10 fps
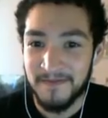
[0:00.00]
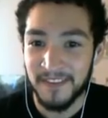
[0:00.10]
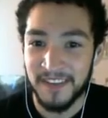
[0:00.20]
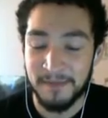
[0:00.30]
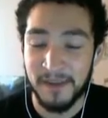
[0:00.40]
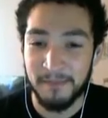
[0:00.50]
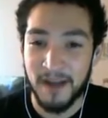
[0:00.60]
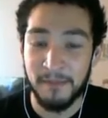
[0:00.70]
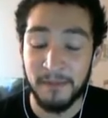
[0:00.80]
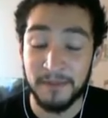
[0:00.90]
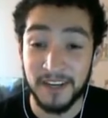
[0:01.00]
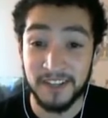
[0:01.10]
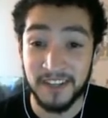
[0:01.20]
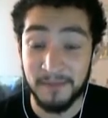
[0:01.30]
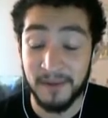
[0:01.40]
See how many pop-up
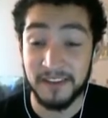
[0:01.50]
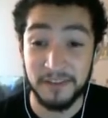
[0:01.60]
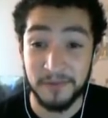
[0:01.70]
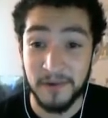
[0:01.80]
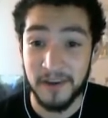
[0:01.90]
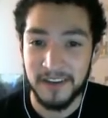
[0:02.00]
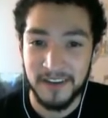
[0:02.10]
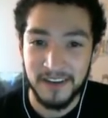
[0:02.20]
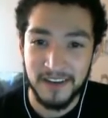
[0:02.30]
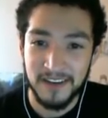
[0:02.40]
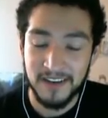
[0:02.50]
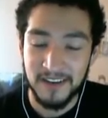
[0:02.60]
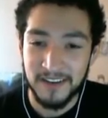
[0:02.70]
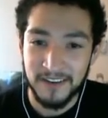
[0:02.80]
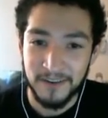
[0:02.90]
scares are going to be in this one.
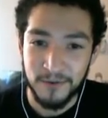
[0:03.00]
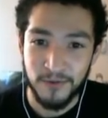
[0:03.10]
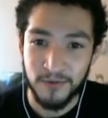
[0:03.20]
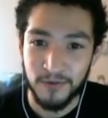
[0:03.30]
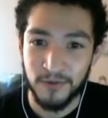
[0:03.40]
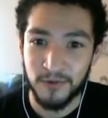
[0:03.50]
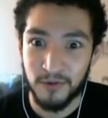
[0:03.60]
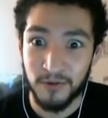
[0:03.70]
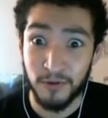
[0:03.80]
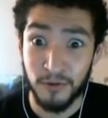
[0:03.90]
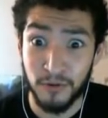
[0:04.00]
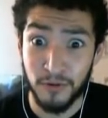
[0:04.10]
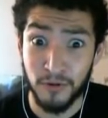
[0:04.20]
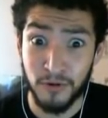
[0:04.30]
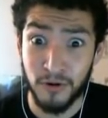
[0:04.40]

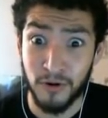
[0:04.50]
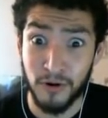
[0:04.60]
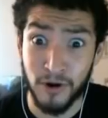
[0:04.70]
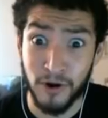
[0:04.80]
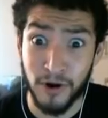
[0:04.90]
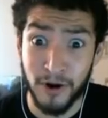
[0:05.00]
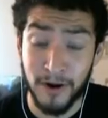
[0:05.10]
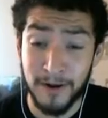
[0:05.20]
Ooh.